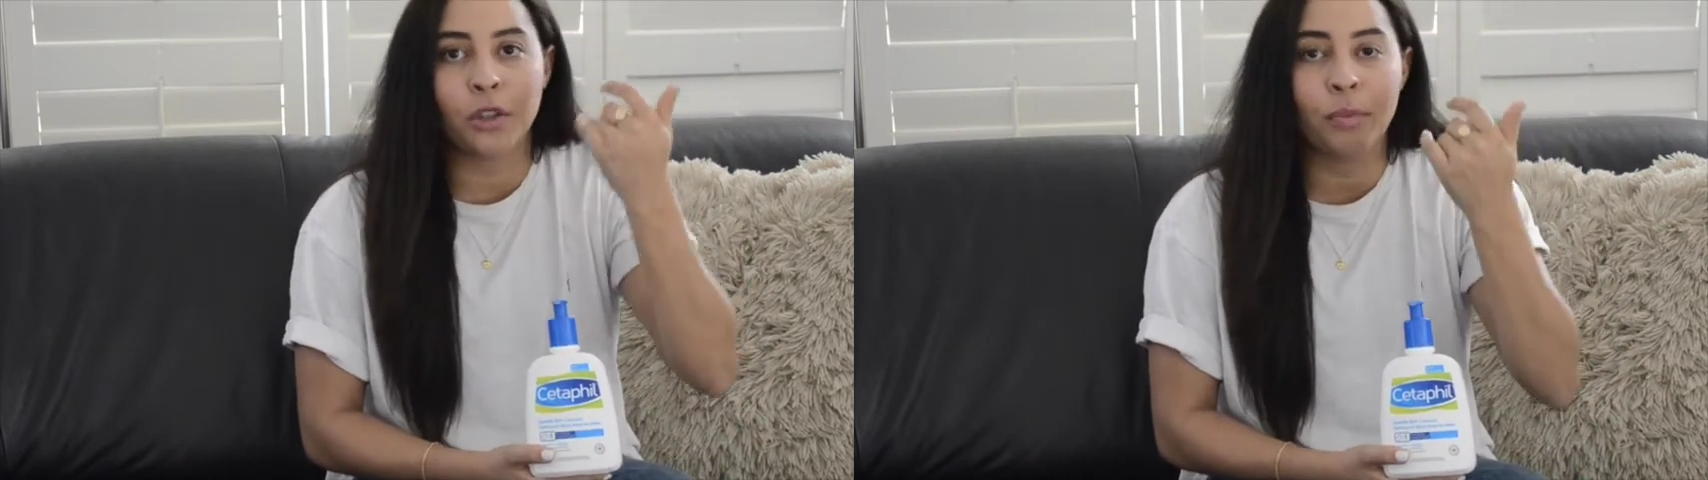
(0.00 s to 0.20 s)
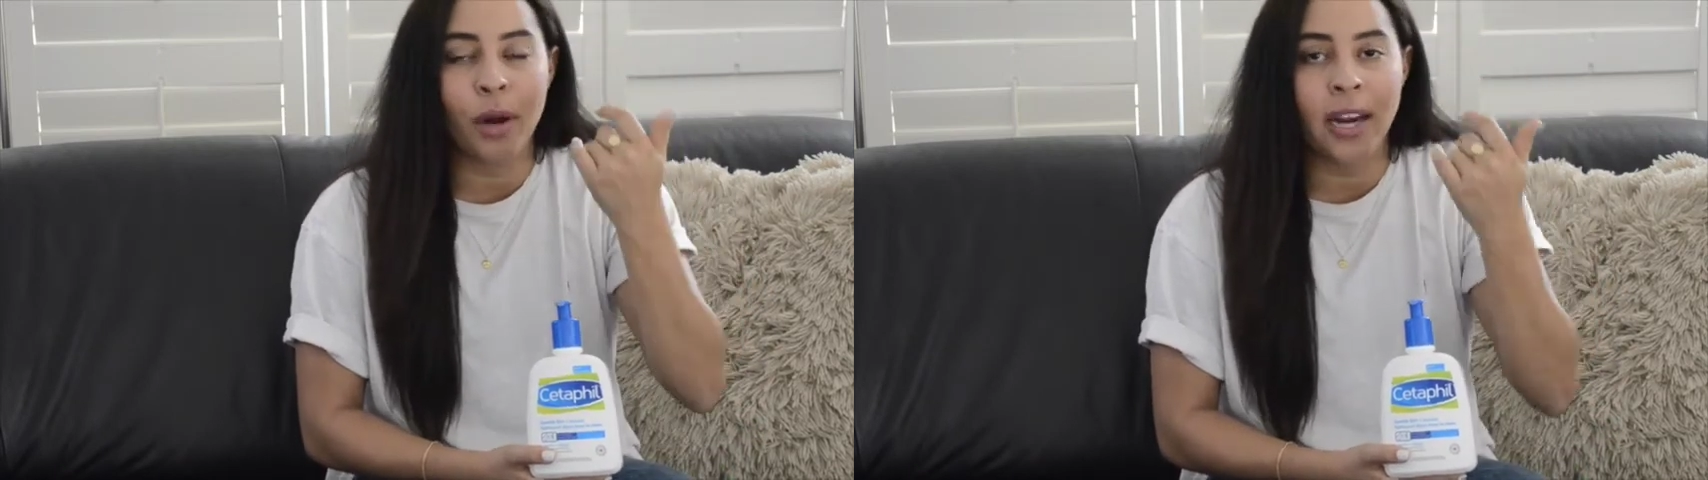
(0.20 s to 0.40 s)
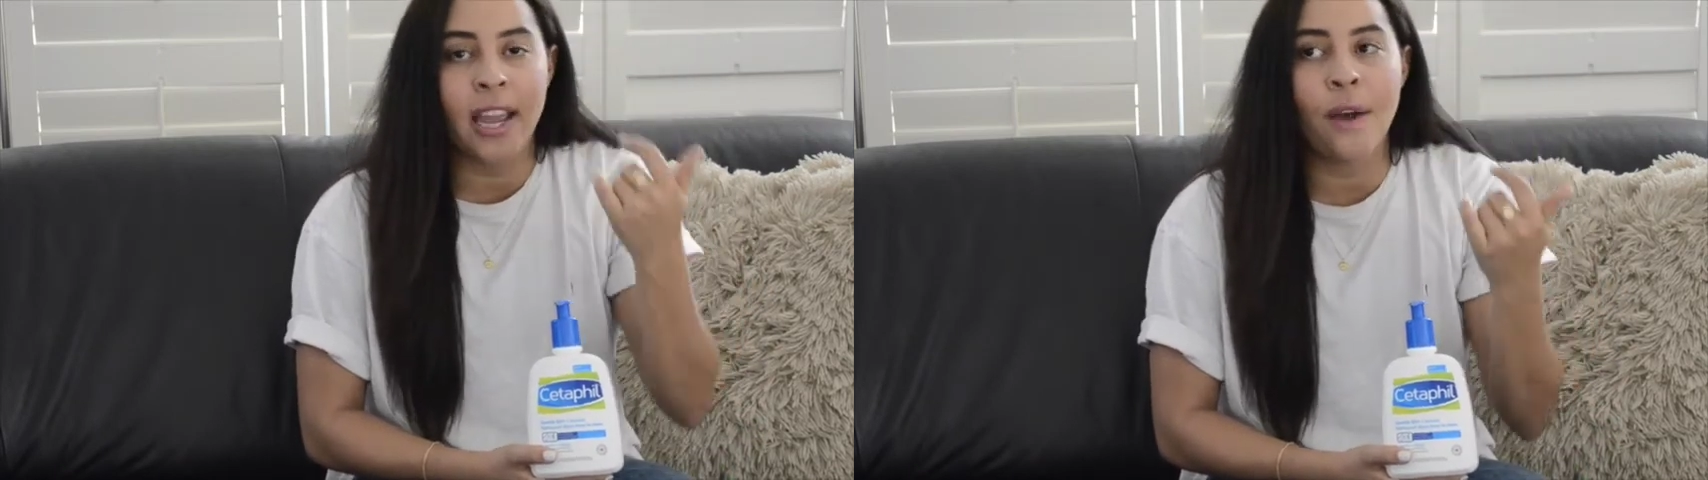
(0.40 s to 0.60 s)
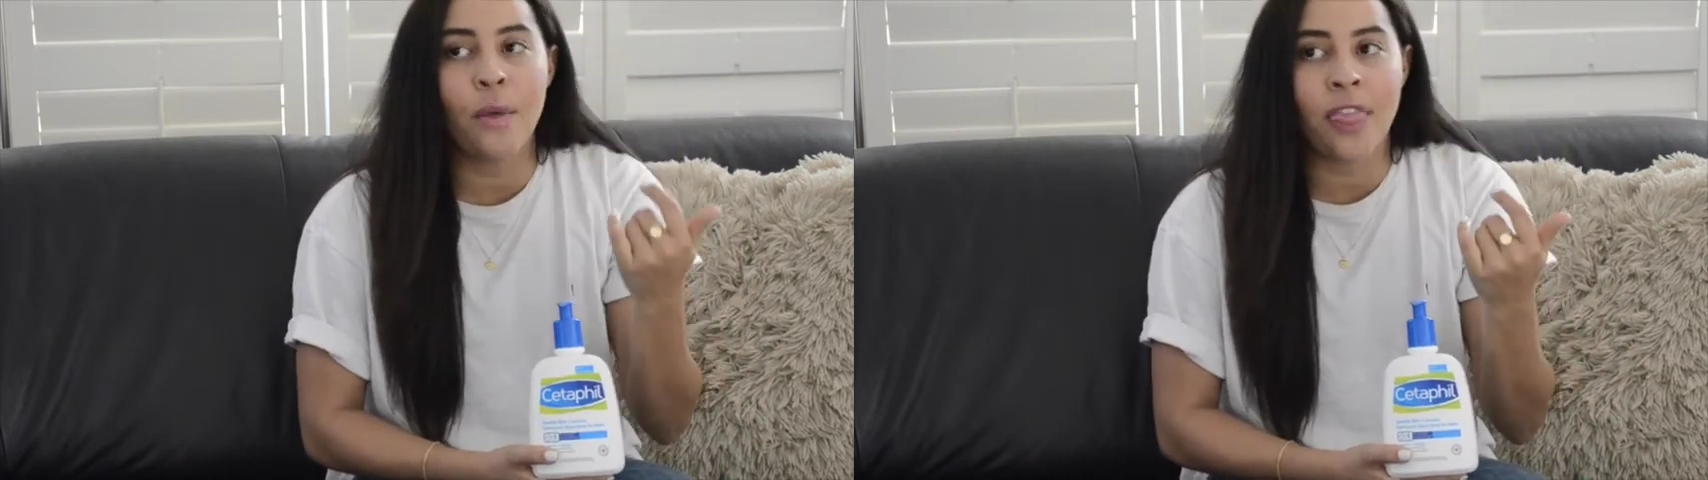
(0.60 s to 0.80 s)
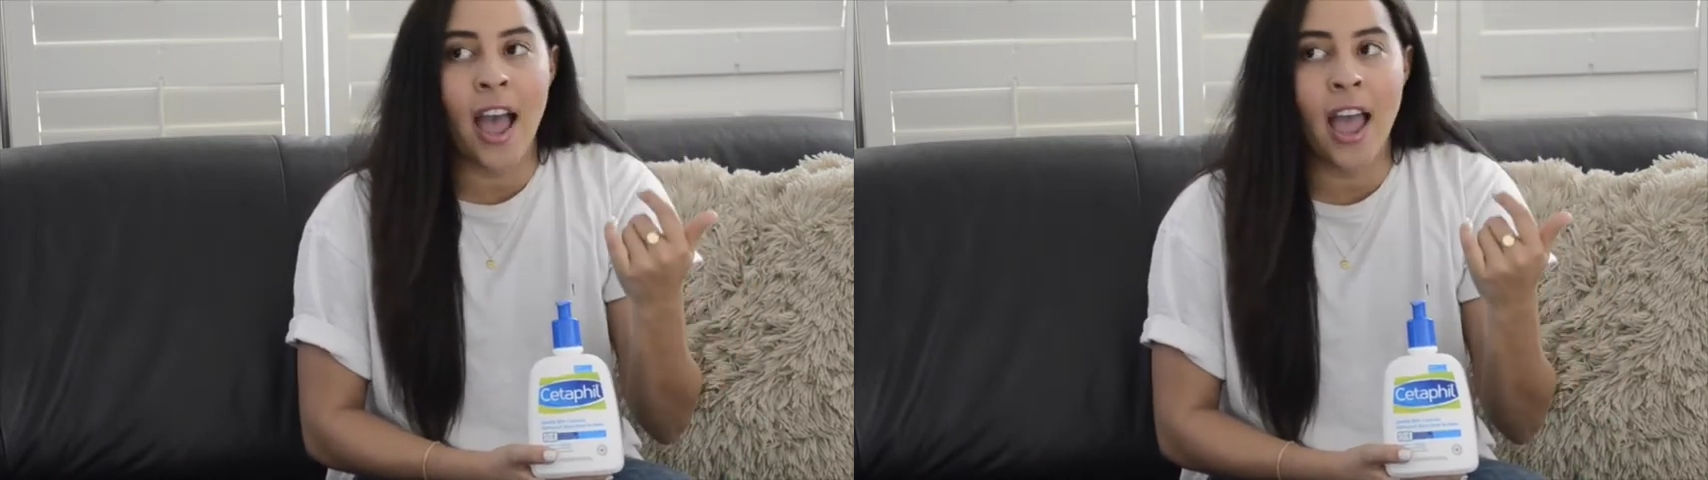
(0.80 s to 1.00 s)
or
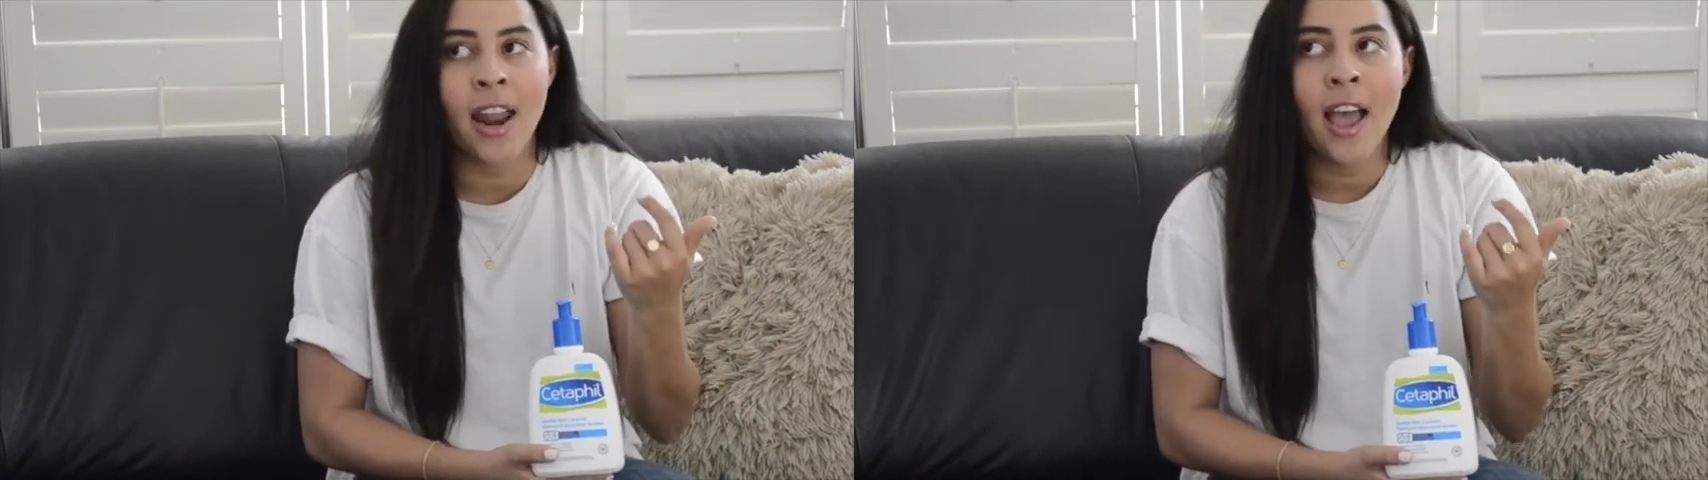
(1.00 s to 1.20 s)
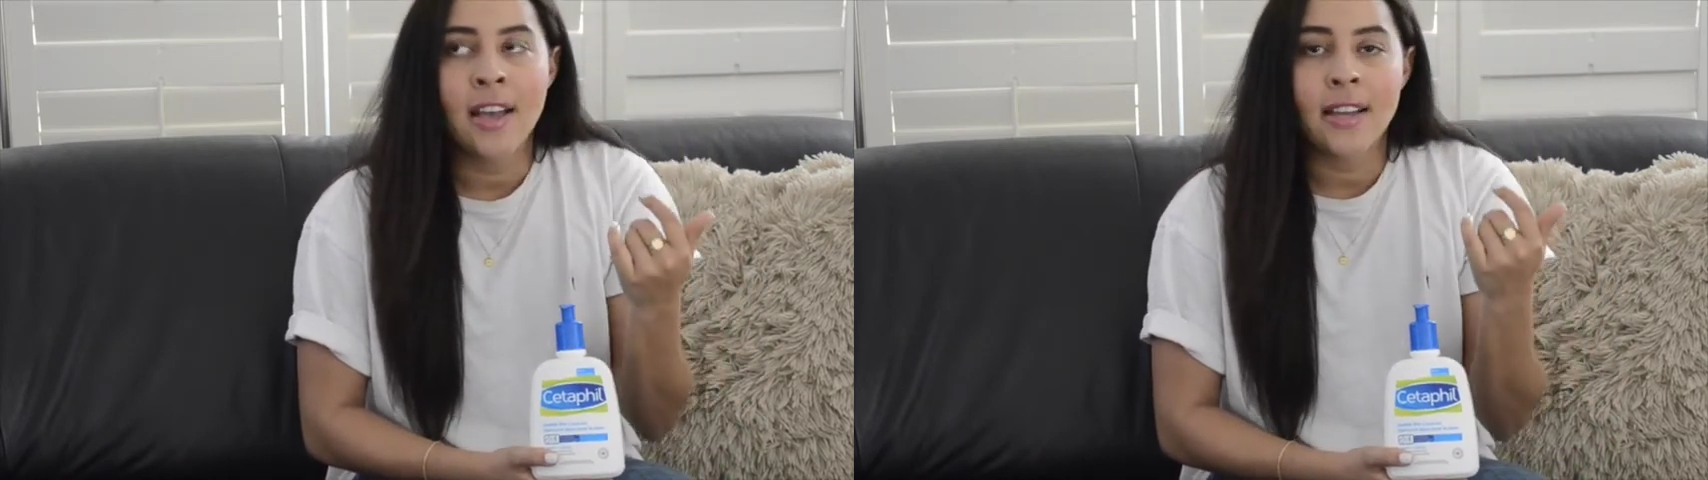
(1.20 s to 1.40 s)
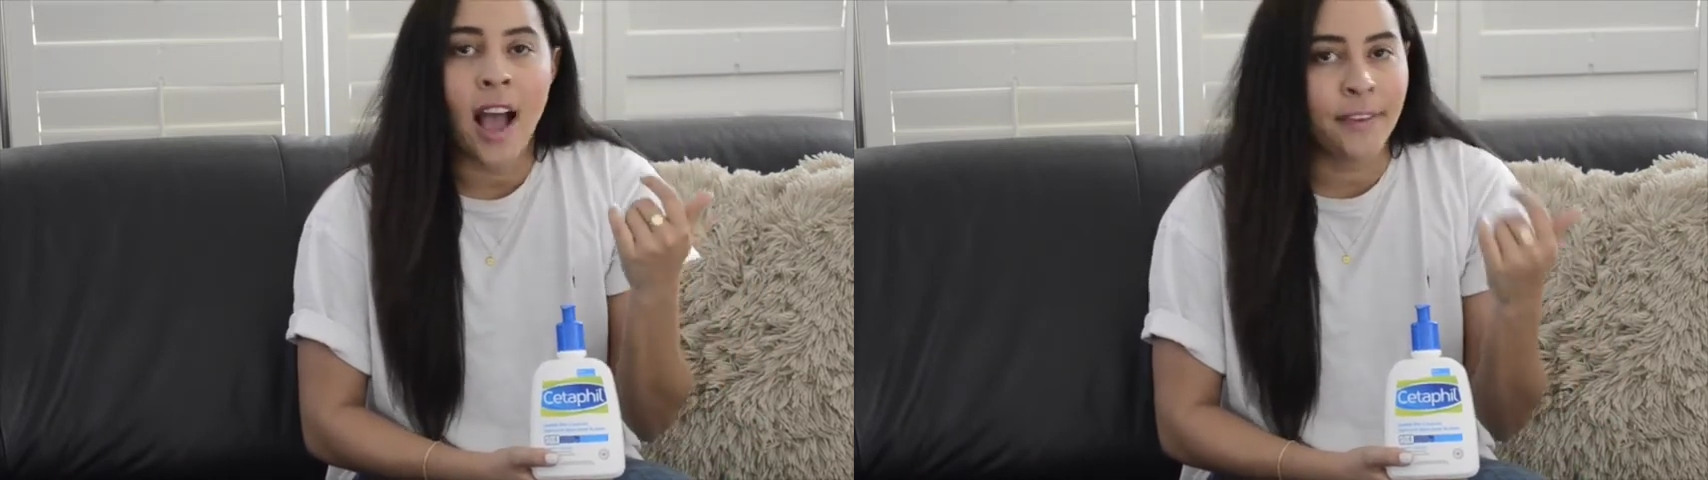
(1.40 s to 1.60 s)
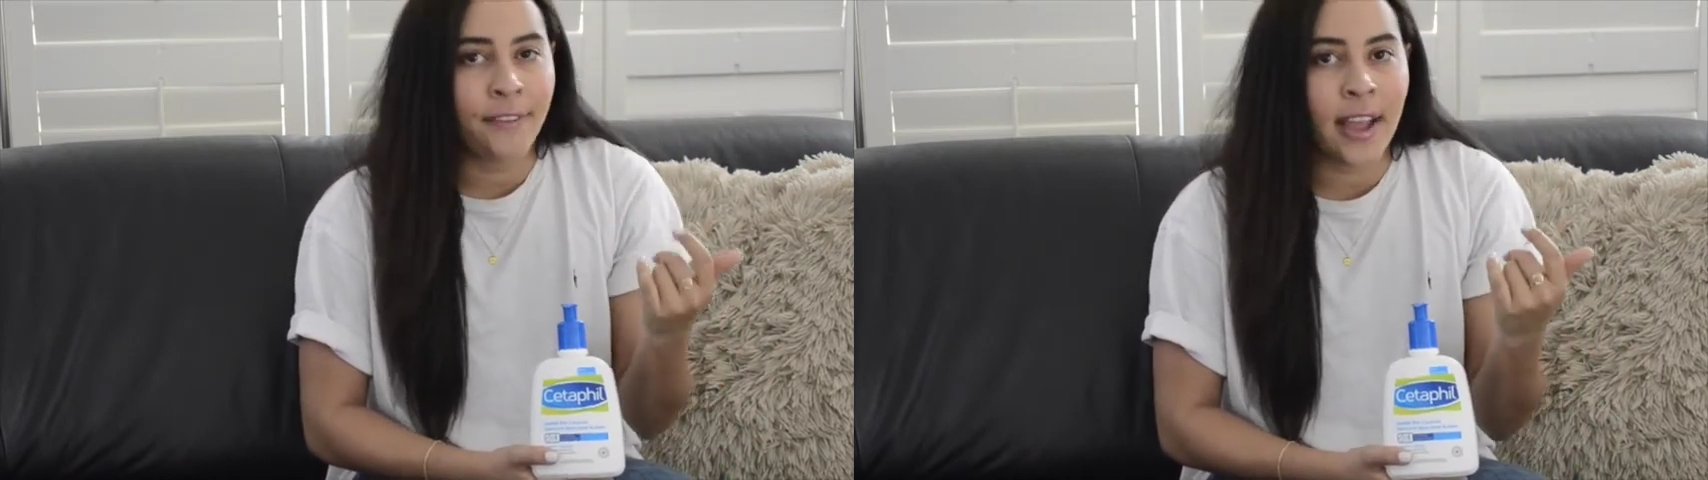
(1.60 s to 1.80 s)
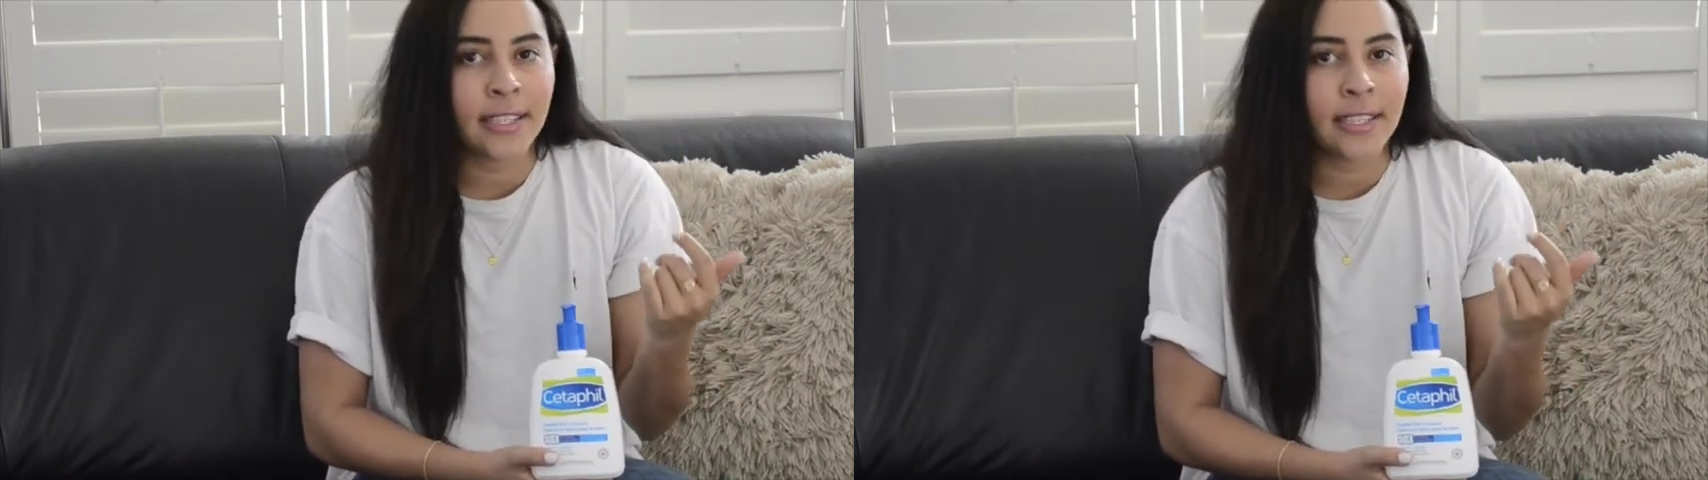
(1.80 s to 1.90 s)
breakout that I find